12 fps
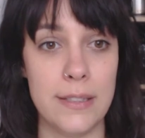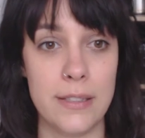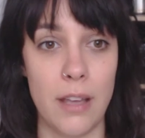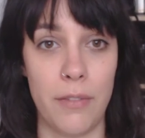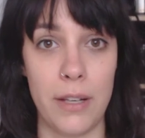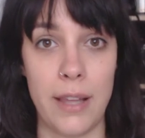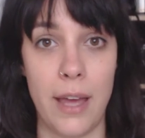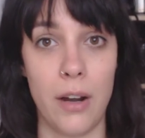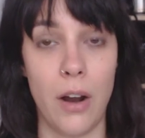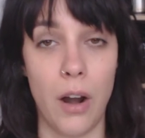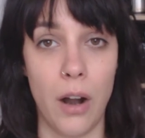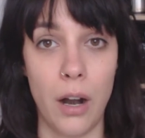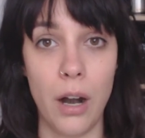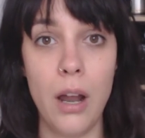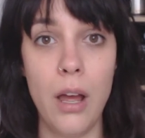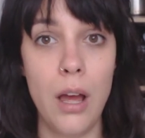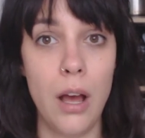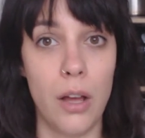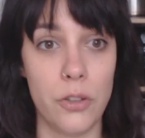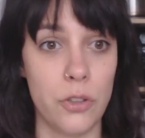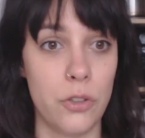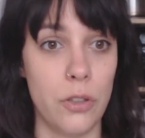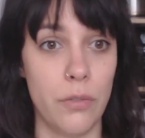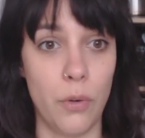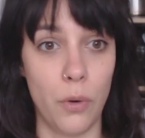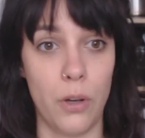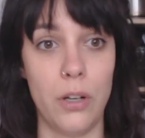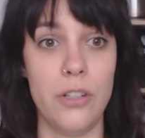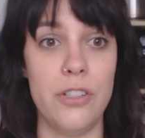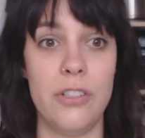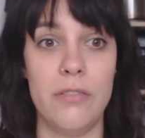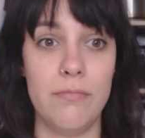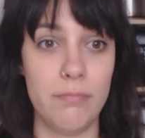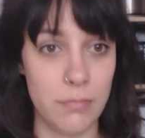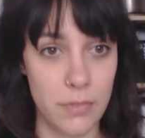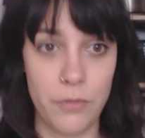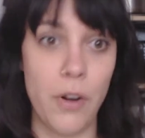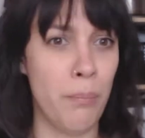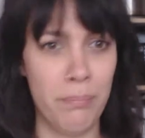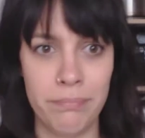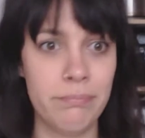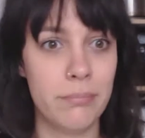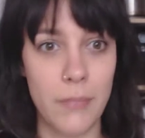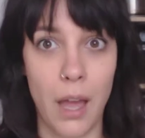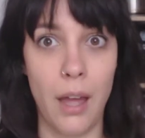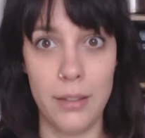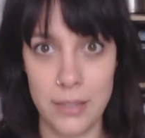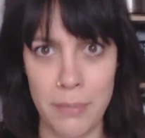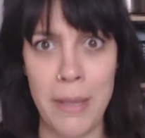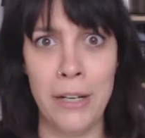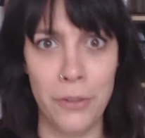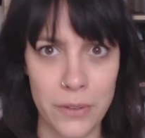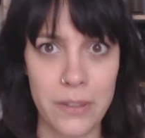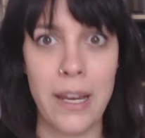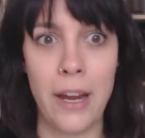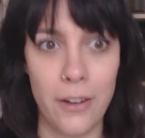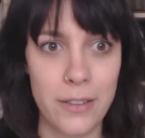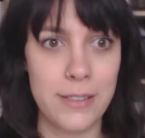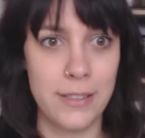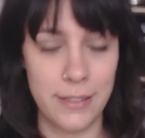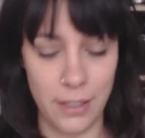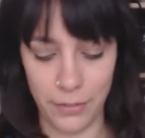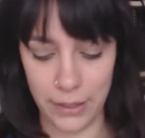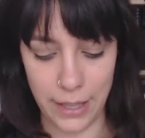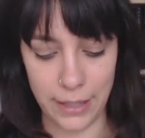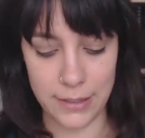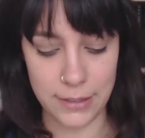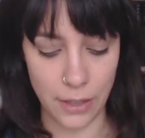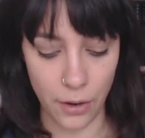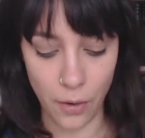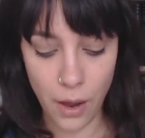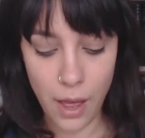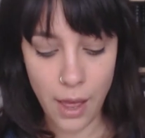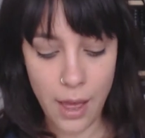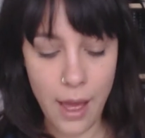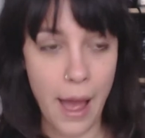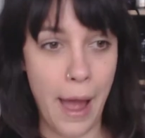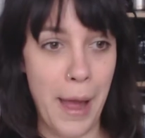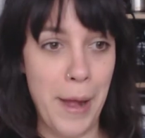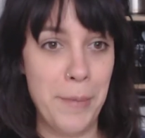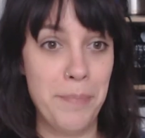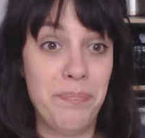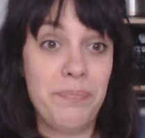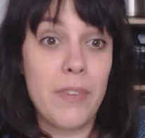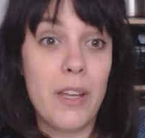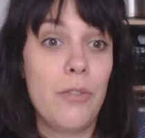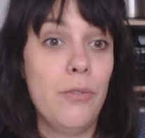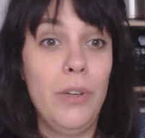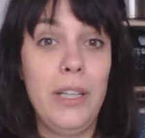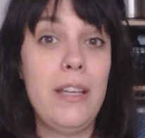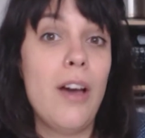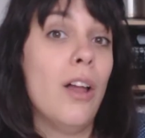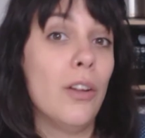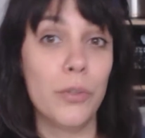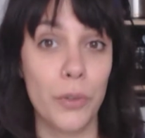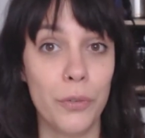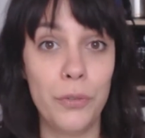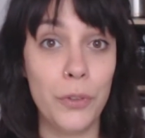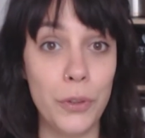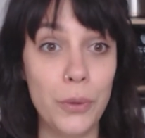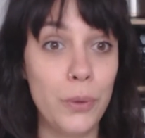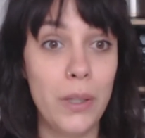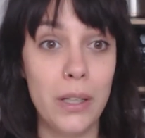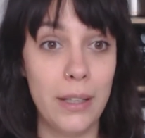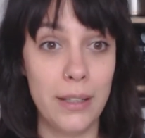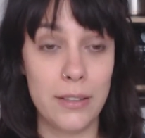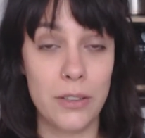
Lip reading: and stuff like that are also sort of orange and from tomatoes and carrots and stuff like that. So really colorful food